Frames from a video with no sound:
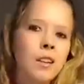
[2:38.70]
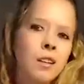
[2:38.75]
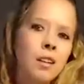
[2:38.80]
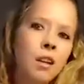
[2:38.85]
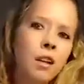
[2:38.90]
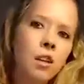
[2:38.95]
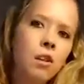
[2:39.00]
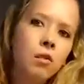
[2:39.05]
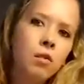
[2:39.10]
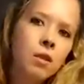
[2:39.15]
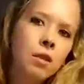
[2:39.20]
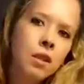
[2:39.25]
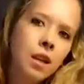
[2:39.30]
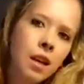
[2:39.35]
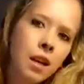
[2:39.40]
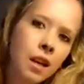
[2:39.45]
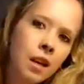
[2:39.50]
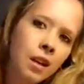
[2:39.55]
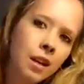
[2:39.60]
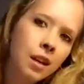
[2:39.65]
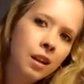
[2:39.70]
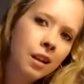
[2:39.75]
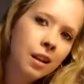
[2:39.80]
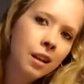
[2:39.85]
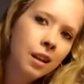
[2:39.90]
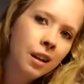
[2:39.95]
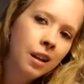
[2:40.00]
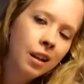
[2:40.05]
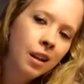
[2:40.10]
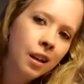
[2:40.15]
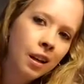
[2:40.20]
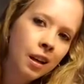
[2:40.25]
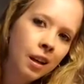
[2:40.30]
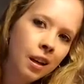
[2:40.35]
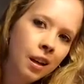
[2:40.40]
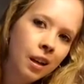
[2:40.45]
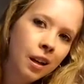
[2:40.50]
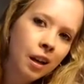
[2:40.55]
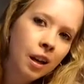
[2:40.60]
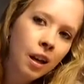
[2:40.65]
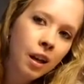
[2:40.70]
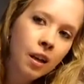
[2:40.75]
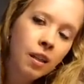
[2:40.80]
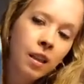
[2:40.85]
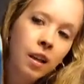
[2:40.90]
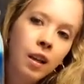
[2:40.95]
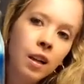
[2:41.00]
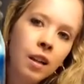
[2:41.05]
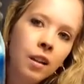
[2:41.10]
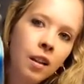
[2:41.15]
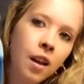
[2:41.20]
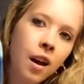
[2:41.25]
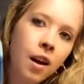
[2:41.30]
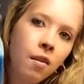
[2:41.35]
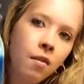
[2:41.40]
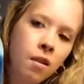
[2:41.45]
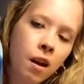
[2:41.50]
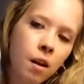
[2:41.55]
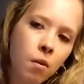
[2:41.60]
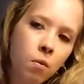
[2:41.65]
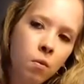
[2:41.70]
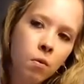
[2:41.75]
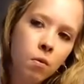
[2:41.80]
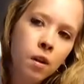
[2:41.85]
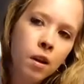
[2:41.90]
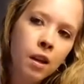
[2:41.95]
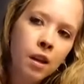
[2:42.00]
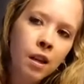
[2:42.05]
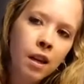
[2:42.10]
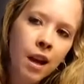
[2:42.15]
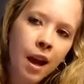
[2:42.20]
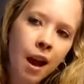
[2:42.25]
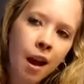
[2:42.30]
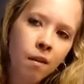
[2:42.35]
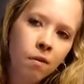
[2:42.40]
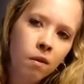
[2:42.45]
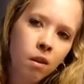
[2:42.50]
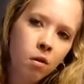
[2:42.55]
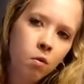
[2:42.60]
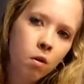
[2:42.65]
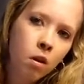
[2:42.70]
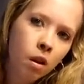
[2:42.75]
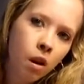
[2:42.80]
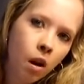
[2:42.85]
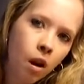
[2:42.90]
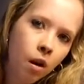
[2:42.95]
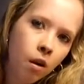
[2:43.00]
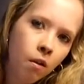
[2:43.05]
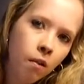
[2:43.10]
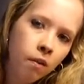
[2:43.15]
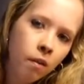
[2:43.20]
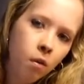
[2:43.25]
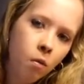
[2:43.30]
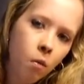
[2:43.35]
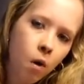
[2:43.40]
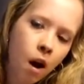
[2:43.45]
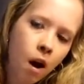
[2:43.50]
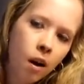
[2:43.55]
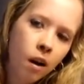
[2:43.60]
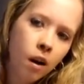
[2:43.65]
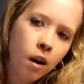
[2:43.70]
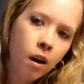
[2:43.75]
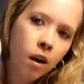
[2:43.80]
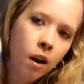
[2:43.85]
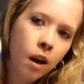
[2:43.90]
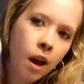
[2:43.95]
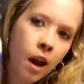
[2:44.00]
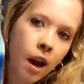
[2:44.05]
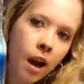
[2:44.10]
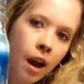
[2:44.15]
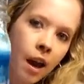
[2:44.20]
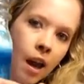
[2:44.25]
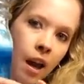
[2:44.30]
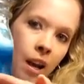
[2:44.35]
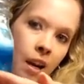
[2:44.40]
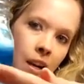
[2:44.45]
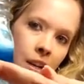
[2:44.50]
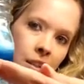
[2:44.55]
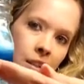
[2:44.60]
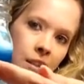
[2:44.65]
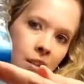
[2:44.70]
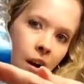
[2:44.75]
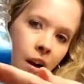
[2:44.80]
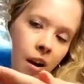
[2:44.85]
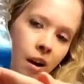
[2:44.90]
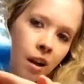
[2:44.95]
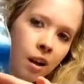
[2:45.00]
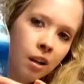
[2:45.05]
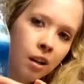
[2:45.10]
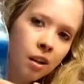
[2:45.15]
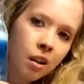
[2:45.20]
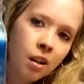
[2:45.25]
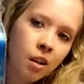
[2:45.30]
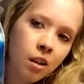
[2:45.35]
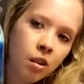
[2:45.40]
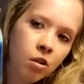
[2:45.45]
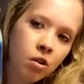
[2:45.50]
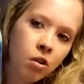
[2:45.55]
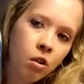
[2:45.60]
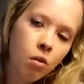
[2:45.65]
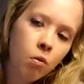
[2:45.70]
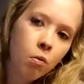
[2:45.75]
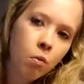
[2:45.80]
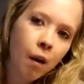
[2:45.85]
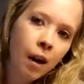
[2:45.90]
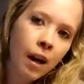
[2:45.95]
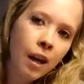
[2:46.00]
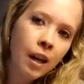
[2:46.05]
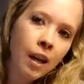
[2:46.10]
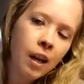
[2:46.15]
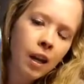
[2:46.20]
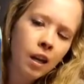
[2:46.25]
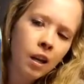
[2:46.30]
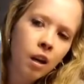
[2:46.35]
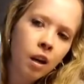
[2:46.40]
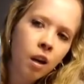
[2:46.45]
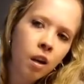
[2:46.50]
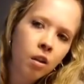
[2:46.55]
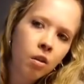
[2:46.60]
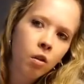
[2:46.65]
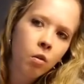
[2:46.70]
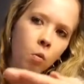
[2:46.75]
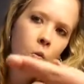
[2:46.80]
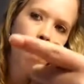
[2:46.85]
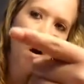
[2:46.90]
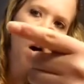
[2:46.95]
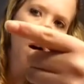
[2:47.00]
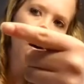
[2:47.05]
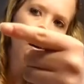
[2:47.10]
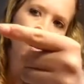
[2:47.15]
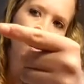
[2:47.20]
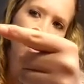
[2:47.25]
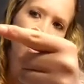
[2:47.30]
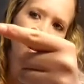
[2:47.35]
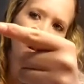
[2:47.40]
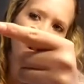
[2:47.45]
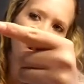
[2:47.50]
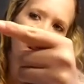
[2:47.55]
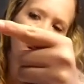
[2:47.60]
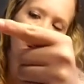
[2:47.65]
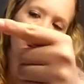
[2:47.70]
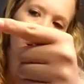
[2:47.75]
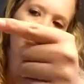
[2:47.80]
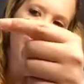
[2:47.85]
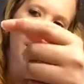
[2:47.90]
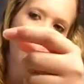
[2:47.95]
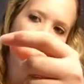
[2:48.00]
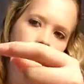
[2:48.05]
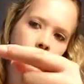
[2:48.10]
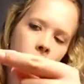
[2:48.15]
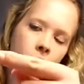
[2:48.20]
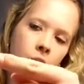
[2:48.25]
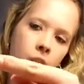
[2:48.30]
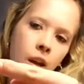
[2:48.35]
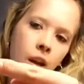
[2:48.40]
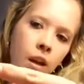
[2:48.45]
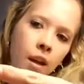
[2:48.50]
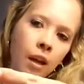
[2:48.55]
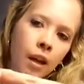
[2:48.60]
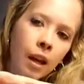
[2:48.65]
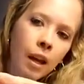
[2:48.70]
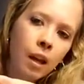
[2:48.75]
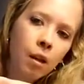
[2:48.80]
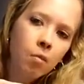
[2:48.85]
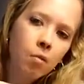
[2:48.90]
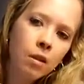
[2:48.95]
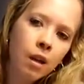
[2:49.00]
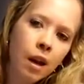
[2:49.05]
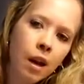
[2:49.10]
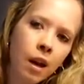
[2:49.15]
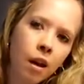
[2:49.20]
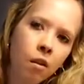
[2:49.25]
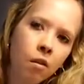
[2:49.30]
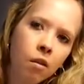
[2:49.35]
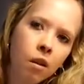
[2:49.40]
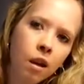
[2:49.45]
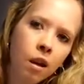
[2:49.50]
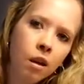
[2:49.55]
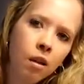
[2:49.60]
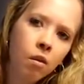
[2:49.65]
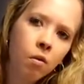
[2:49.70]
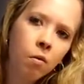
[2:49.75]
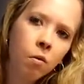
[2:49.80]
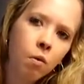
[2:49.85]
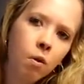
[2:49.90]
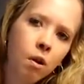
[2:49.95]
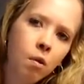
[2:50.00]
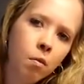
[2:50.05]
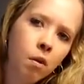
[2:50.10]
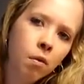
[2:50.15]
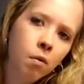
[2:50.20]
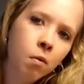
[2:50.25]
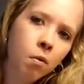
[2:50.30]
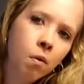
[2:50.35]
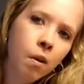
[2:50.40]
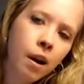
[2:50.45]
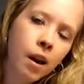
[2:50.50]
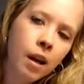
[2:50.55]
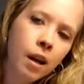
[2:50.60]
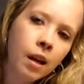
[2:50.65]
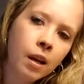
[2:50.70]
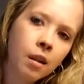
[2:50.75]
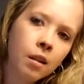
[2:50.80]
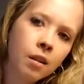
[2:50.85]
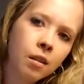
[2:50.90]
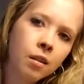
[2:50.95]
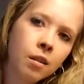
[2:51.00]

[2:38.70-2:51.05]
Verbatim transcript: Can you see? The cloud got really heavy with all of the water and it started to rain. The water in the cloud came down in the form of rain.